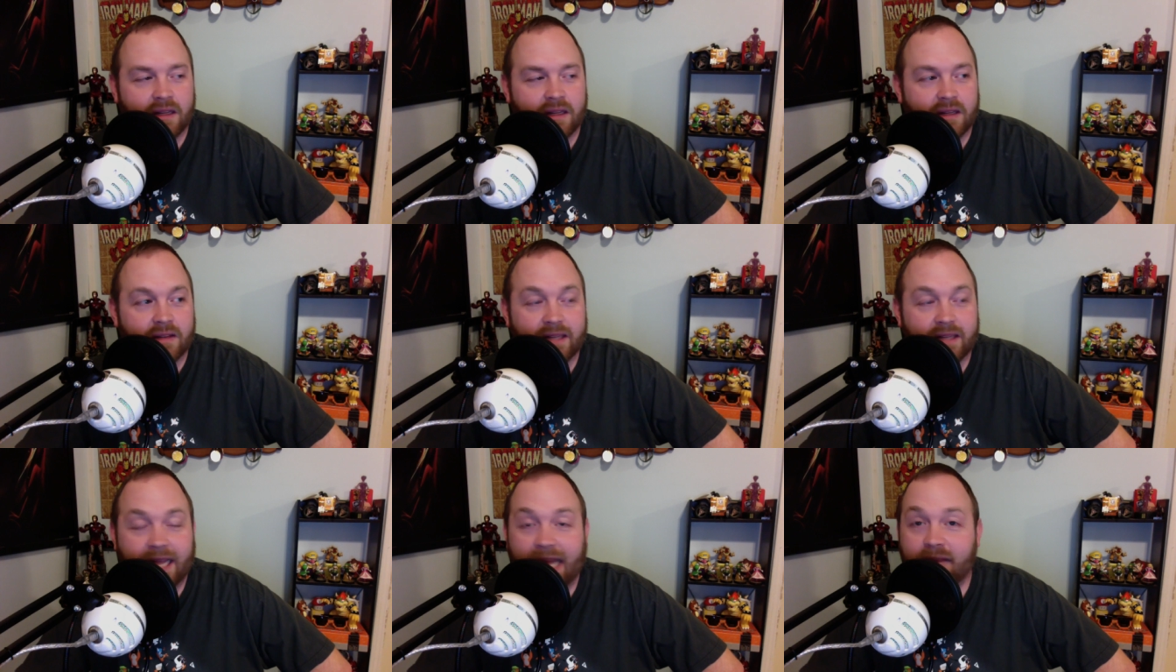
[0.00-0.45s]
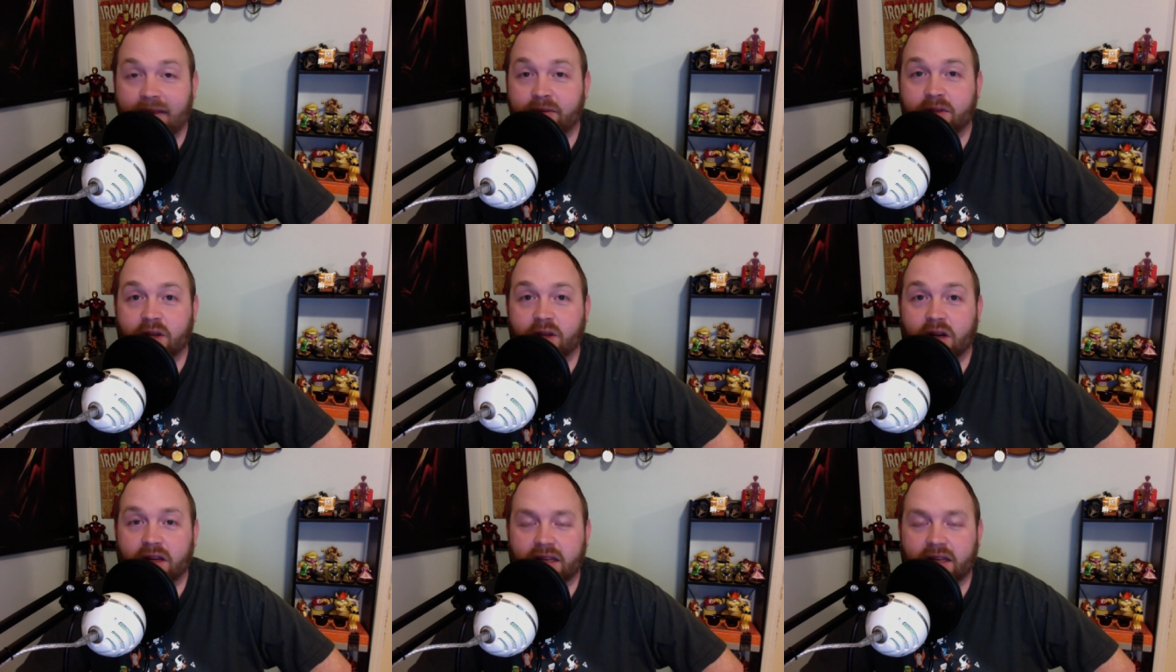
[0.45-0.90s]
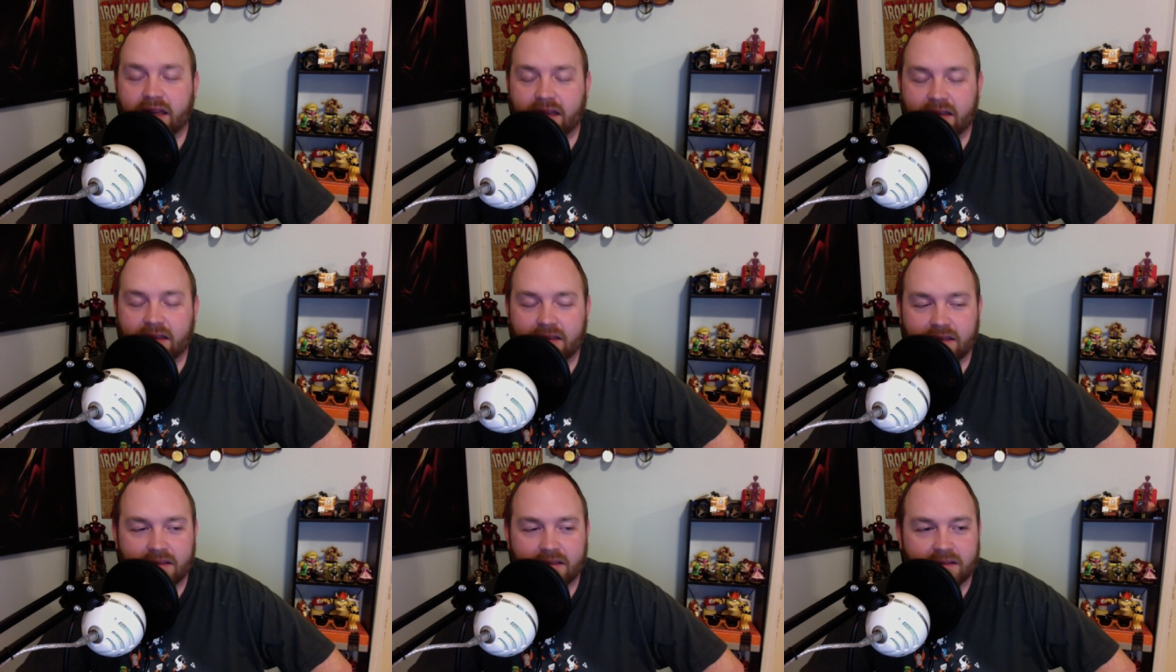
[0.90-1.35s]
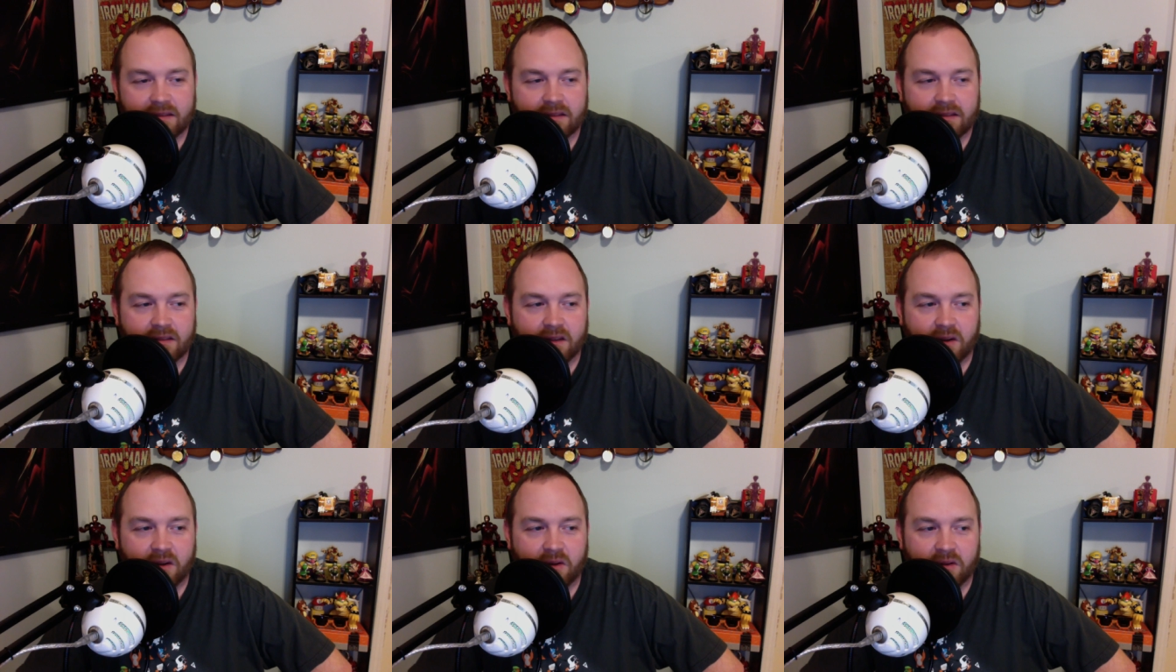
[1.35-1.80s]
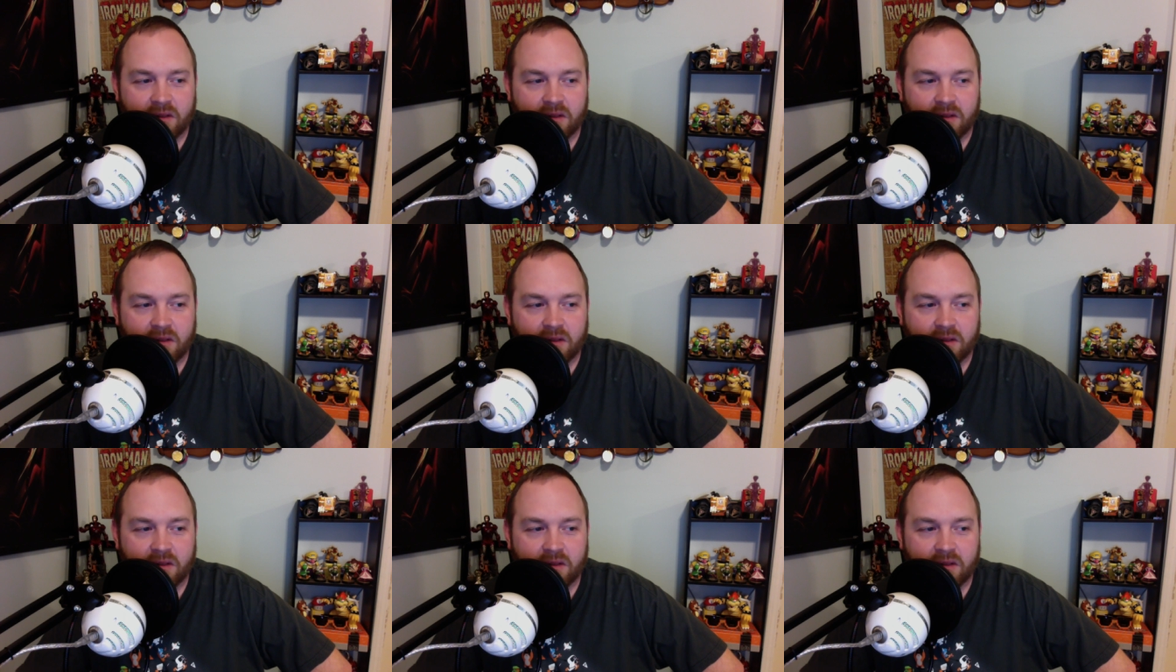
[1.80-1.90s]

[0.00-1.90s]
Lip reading: They can't even talk yet. So,